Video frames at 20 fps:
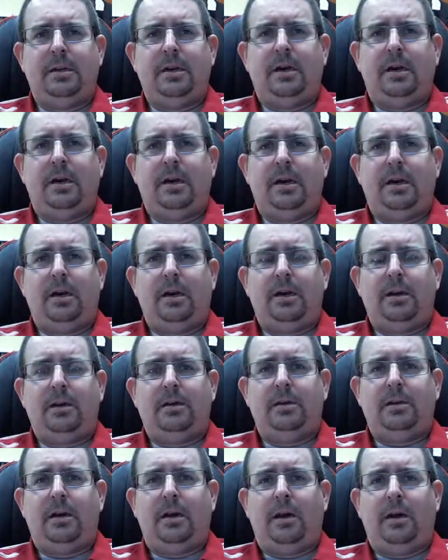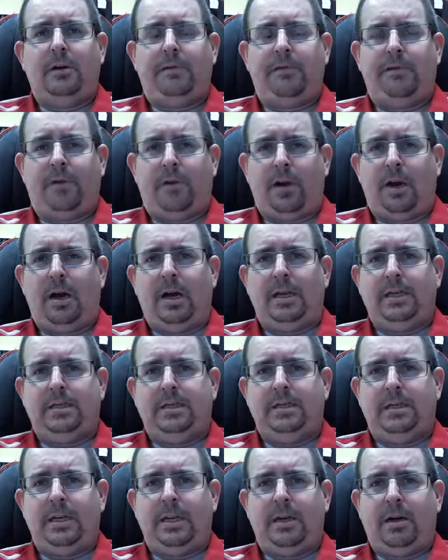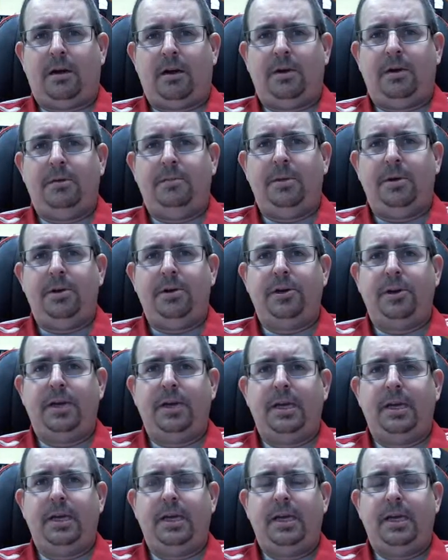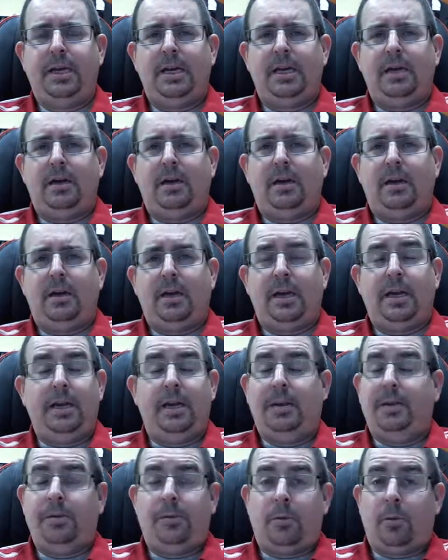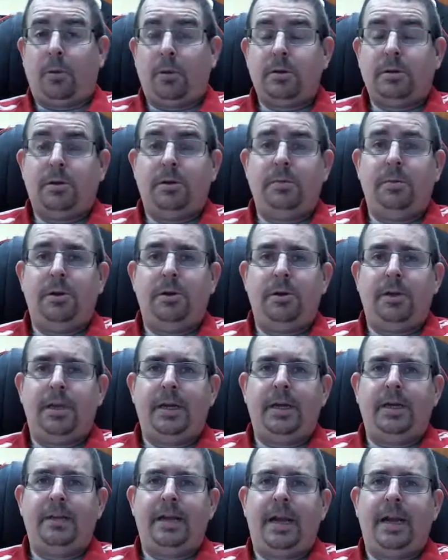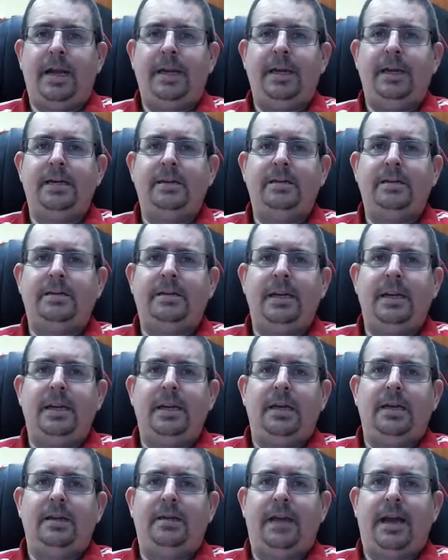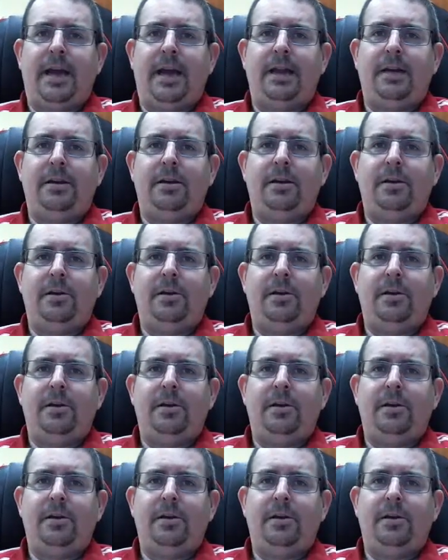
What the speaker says: for us in our community and in the world community, and that is that